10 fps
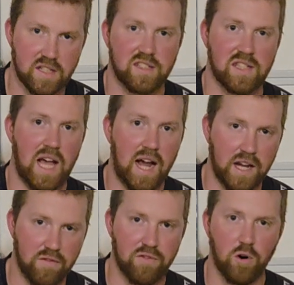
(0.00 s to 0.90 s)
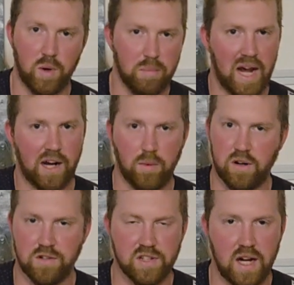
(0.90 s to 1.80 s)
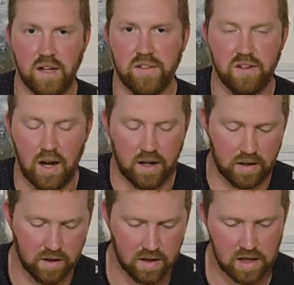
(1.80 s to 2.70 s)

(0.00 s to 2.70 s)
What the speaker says: to slide forward, backward, or side to side.